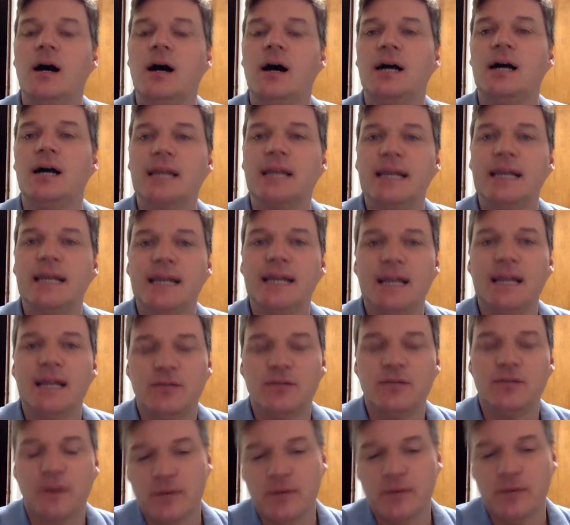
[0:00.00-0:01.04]
Lady, I
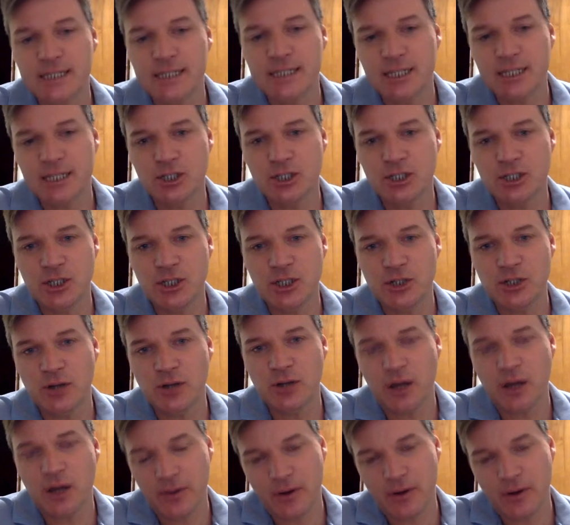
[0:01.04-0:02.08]
look forward to seeing you soon,
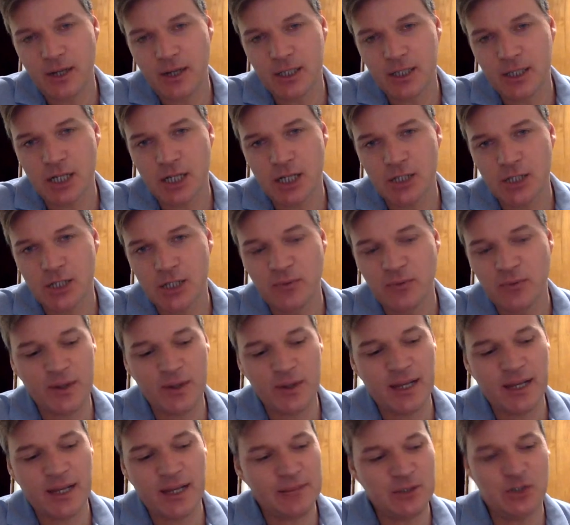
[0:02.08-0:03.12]
although I'll talk to you before
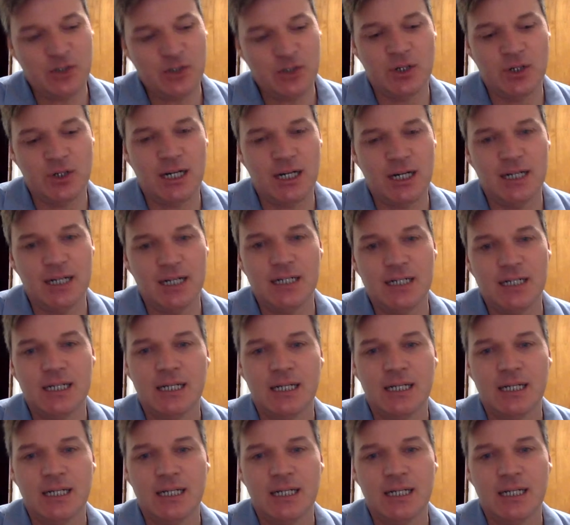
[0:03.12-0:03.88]
then, I'm sure.